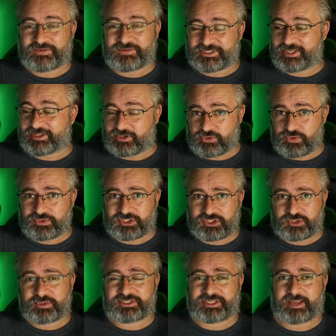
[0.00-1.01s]
he said they use a
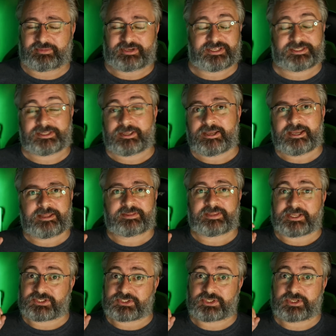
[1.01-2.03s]
Swiss Army,
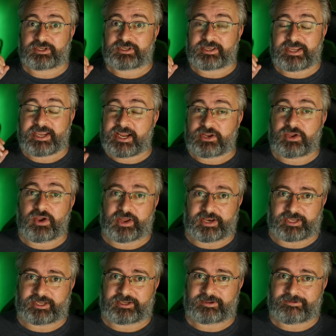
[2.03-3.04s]
that's
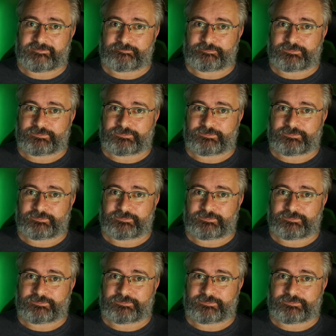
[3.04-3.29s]
idiotic.